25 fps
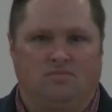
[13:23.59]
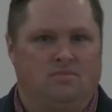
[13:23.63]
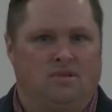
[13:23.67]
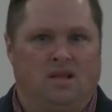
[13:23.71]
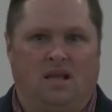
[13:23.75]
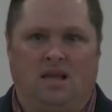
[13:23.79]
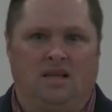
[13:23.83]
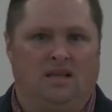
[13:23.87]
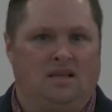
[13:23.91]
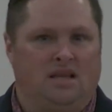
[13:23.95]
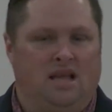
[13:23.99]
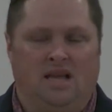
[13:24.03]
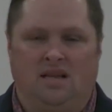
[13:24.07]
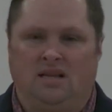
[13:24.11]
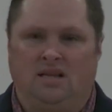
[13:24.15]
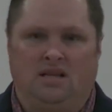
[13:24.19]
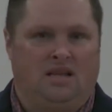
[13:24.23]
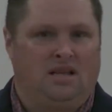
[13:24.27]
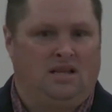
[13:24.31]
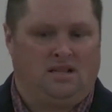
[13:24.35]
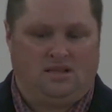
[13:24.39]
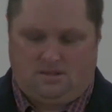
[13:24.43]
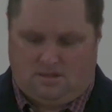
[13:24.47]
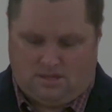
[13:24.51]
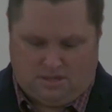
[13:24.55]
it,
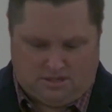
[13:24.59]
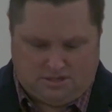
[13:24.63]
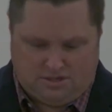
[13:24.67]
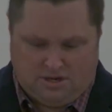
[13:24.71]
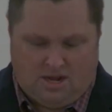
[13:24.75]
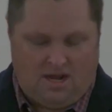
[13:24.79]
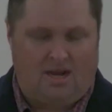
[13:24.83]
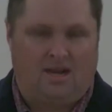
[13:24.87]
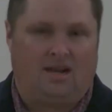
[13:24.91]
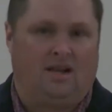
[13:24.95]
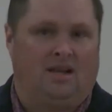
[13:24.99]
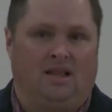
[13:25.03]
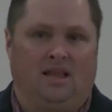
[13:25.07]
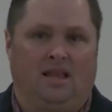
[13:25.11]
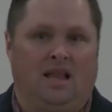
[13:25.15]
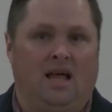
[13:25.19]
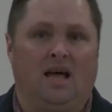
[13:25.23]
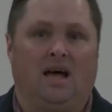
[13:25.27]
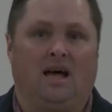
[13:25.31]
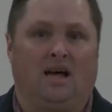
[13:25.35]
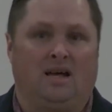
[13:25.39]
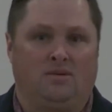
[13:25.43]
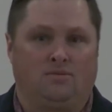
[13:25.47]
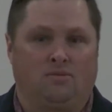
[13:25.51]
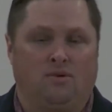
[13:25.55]
it does not
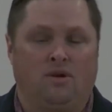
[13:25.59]
align